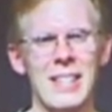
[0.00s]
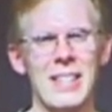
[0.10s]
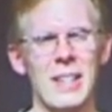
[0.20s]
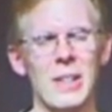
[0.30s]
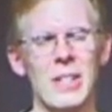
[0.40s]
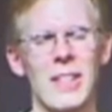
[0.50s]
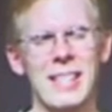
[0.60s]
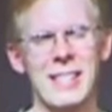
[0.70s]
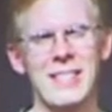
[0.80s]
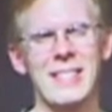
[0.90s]
so
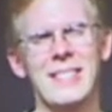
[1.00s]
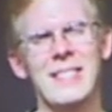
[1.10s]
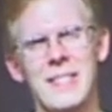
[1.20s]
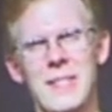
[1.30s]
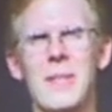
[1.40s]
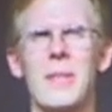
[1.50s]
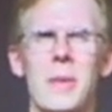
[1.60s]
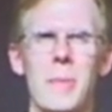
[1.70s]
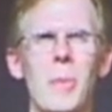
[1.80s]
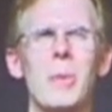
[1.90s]
that's the
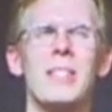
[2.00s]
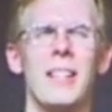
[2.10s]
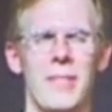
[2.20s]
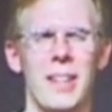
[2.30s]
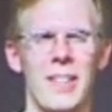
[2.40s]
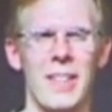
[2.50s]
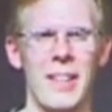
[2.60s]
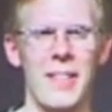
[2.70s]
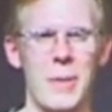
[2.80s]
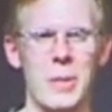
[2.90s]
mobile stuff there.
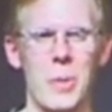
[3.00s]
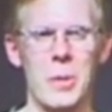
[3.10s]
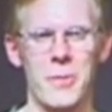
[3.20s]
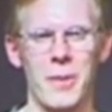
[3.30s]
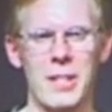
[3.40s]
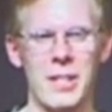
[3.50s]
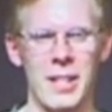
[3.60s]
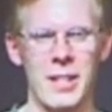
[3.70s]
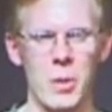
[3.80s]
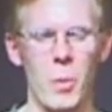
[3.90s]
That was always fun
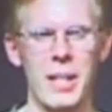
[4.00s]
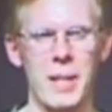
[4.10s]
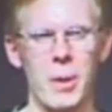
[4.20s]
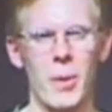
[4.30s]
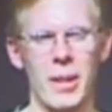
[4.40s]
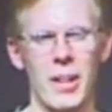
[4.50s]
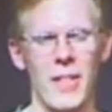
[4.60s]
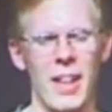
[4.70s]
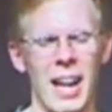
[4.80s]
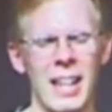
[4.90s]
to wind up going on
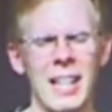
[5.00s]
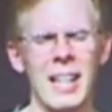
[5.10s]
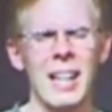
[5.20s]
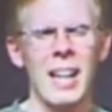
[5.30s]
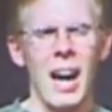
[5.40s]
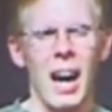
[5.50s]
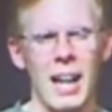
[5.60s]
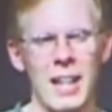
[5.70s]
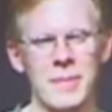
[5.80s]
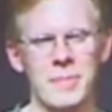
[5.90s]

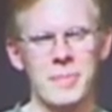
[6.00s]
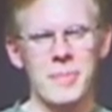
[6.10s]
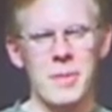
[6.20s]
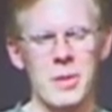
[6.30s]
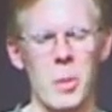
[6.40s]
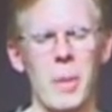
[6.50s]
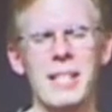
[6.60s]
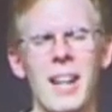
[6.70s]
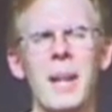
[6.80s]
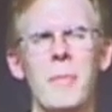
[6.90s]
that. So my
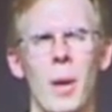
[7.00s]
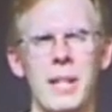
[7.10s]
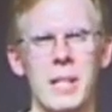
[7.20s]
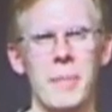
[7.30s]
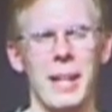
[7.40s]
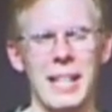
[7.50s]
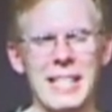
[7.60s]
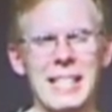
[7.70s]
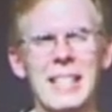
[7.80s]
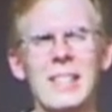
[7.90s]
time winds up, I get
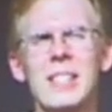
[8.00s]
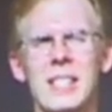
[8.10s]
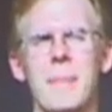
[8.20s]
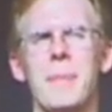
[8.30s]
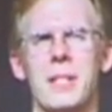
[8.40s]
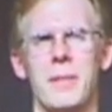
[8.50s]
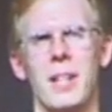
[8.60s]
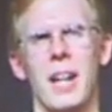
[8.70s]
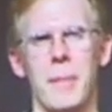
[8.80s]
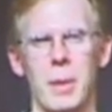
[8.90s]
these little snippets of
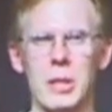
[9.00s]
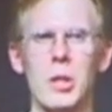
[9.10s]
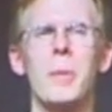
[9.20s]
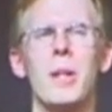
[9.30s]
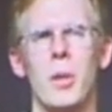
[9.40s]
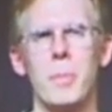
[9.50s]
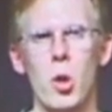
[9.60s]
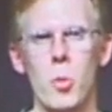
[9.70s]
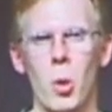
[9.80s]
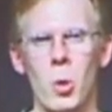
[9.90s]
time, a little bit on
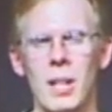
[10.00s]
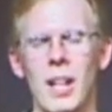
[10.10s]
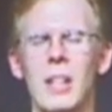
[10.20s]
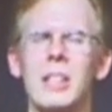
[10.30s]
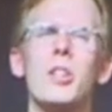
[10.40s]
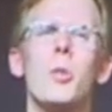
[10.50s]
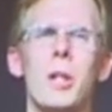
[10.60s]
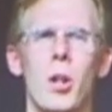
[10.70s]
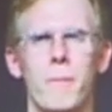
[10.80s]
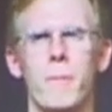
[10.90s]
mobile, a little bit
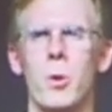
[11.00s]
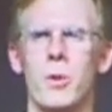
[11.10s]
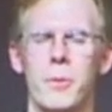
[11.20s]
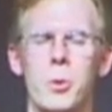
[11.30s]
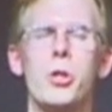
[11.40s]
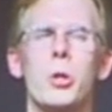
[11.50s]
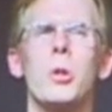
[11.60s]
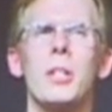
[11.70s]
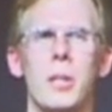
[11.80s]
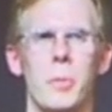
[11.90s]
on
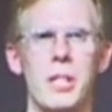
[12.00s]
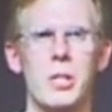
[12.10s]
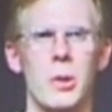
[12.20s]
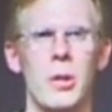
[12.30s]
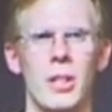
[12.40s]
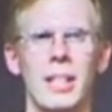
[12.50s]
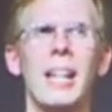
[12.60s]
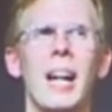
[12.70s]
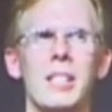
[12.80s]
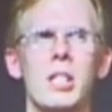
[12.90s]
future-looking research. Like I
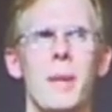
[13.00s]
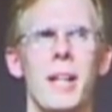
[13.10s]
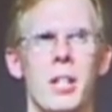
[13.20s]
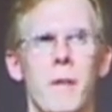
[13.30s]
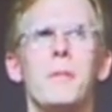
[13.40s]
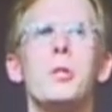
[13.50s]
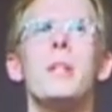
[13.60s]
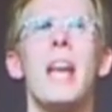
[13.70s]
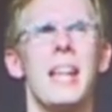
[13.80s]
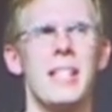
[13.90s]
got to spend a few
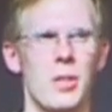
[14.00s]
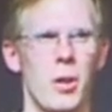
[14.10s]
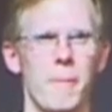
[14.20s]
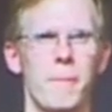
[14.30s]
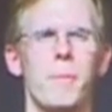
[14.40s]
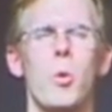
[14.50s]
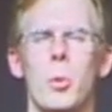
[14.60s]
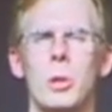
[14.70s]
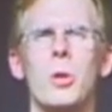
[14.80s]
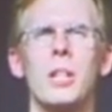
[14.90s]
days on
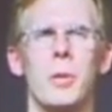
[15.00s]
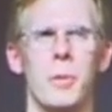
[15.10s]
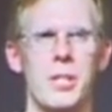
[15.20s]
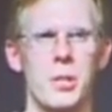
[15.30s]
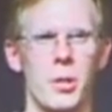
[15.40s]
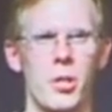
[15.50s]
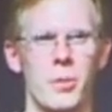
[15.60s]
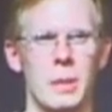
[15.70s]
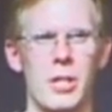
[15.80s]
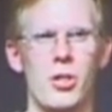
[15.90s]
forward-looking research
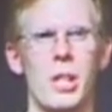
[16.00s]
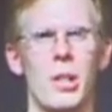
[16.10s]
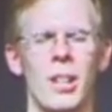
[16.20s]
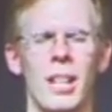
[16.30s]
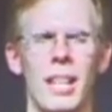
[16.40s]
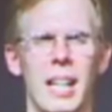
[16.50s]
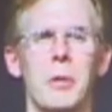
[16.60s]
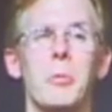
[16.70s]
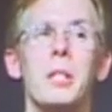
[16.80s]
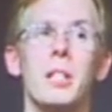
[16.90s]
this year, and I
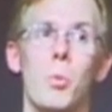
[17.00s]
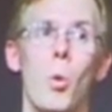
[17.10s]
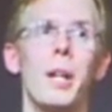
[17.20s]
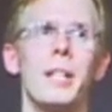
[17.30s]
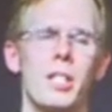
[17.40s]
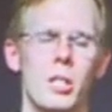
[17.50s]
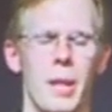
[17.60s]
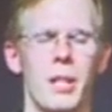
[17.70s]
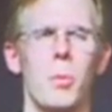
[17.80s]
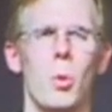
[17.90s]
really wanted to
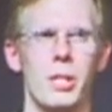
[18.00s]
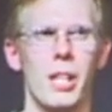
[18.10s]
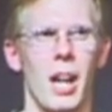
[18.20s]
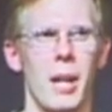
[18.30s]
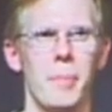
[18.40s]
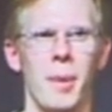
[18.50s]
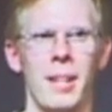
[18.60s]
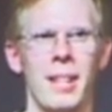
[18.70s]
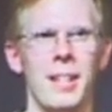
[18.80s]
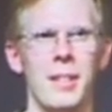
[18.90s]
spend more time, but
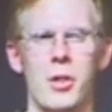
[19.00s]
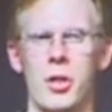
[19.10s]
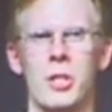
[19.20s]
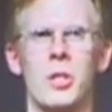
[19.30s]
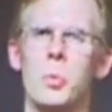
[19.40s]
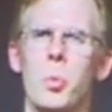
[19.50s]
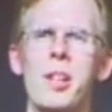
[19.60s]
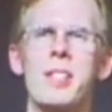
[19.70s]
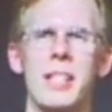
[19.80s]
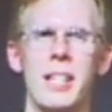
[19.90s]
there's
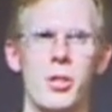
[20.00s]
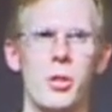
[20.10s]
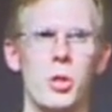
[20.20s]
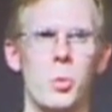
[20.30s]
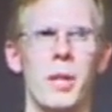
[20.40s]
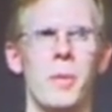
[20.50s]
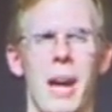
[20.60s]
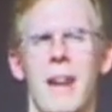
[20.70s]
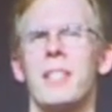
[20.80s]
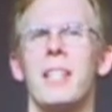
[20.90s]
pressing issues. We
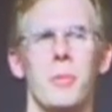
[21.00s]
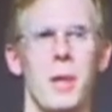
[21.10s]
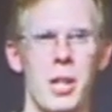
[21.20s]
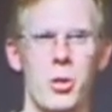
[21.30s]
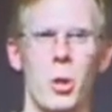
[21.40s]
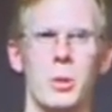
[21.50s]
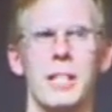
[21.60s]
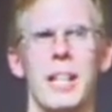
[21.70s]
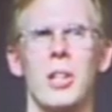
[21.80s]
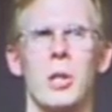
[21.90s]
have to get Rage all
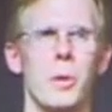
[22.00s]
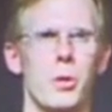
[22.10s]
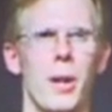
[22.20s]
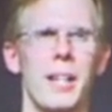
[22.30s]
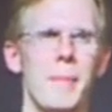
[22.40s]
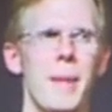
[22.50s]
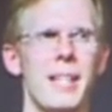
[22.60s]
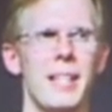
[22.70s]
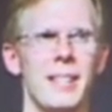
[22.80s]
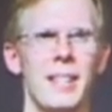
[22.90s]
together. We're trying to make
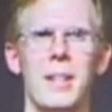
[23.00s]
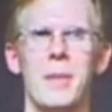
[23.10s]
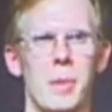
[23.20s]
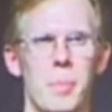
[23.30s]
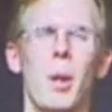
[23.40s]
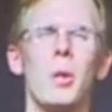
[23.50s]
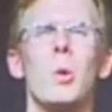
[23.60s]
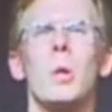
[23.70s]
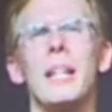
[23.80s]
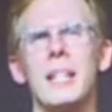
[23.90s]
it bundle
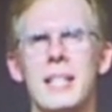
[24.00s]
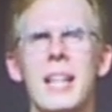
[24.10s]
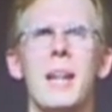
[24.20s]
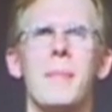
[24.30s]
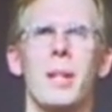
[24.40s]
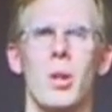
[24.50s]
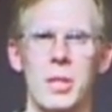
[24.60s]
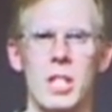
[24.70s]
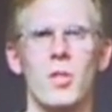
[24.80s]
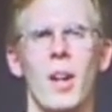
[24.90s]
like a game, get all
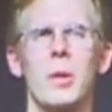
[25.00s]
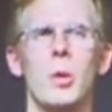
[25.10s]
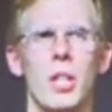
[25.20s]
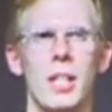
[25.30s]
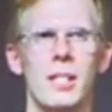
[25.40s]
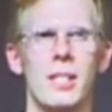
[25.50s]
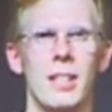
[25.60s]
these final things